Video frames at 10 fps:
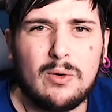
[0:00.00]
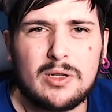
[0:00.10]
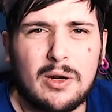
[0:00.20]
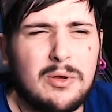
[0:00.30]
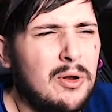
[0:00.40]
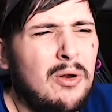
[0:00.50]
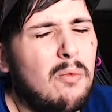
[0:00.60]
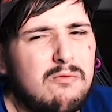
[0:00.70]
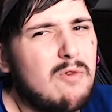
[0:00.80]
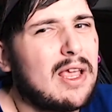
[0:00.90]
So you're
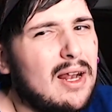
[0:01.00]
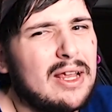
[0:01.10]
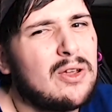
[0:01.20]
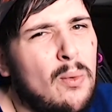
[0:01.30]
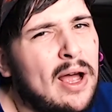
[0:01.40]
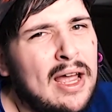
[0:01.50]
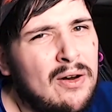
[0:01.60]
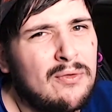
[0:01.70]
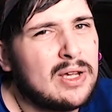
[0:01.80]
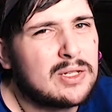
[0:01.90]
not wriggling your way out
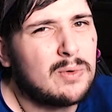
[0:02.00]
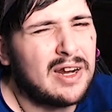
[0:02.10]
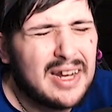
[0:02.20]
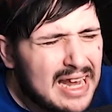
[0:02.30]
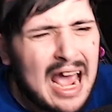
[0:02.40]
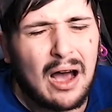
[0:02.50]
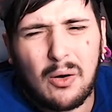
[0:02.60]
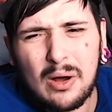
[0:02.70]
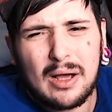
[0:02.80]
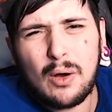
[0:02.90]
of this one. And
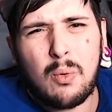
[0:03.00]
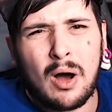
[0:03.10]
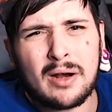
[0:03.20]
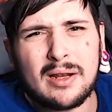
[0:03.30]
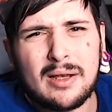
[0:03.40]
now, what?